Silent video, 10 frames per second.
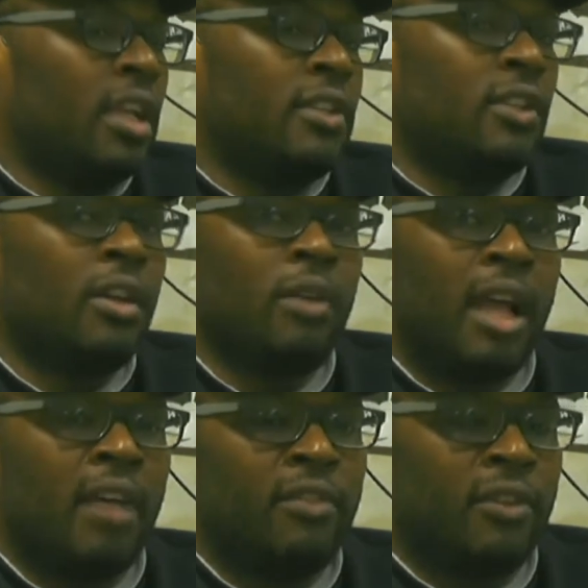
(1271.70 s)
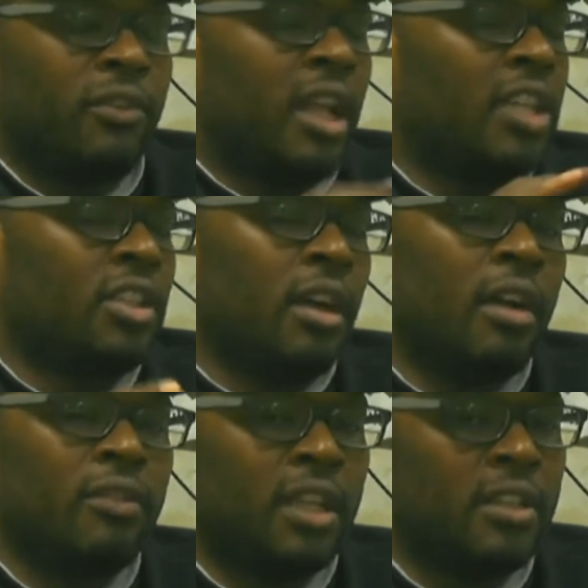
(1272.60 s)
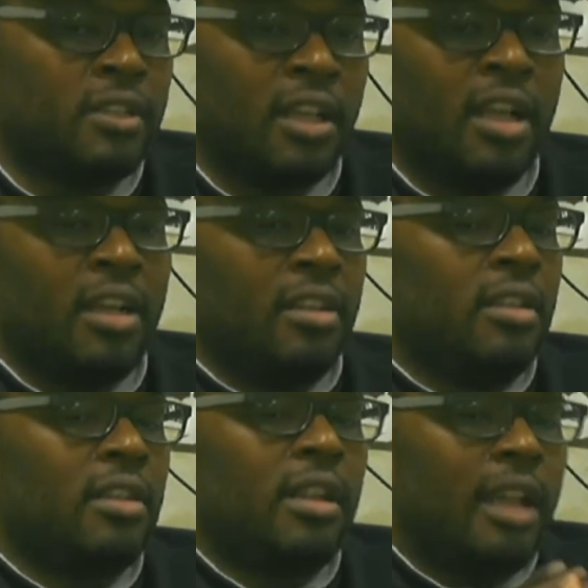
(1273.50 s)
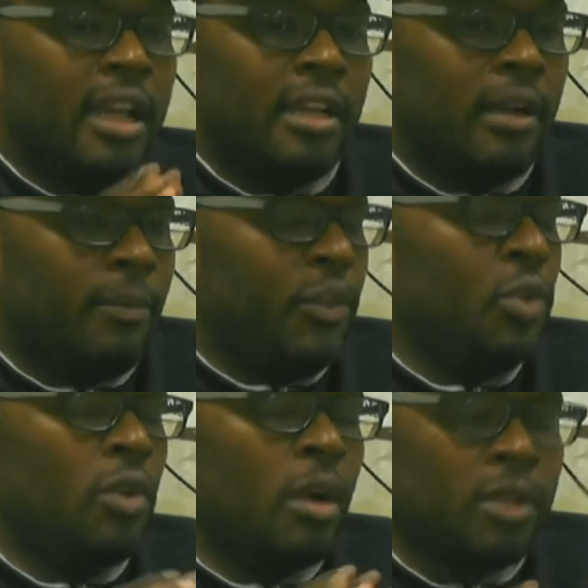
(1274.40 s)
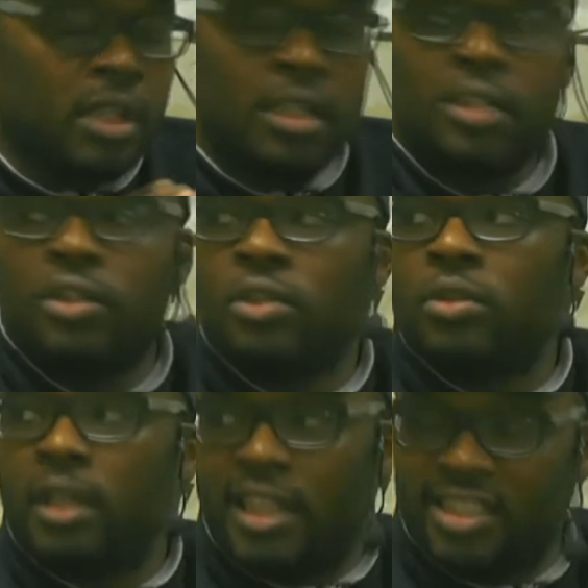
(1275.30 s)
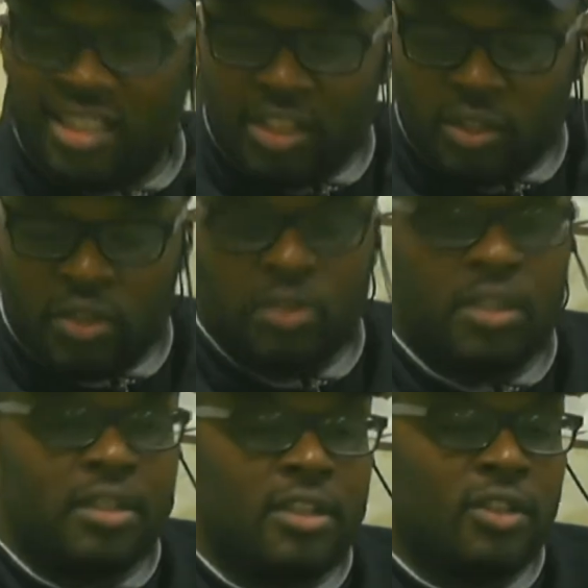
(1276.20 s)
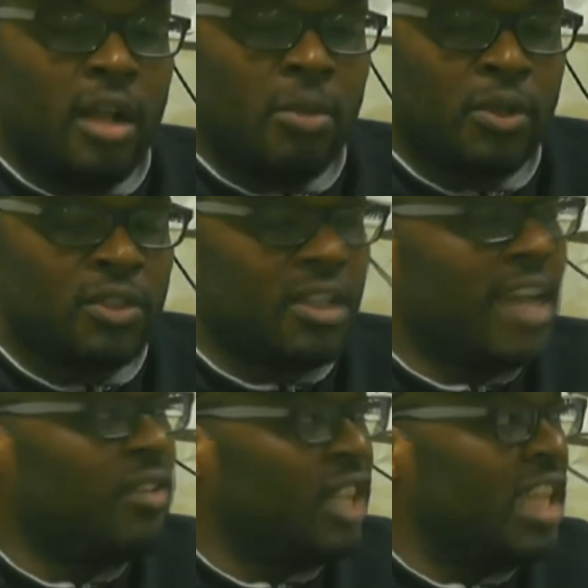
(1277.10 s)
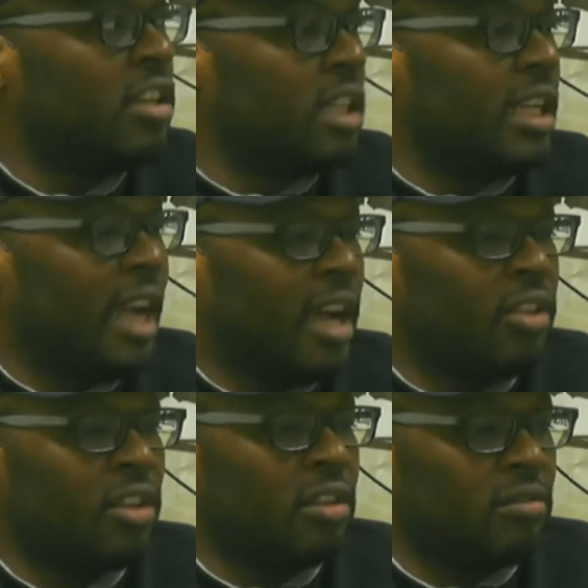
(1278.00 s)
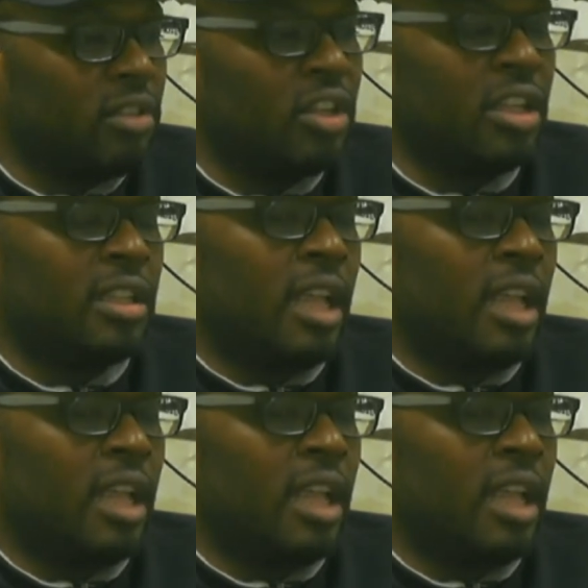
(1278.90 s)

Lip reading: They don't have a flashy offense. They're going to line up. You know what they're going to do, and they still do it. It's almost kind of eerie how they're good at that.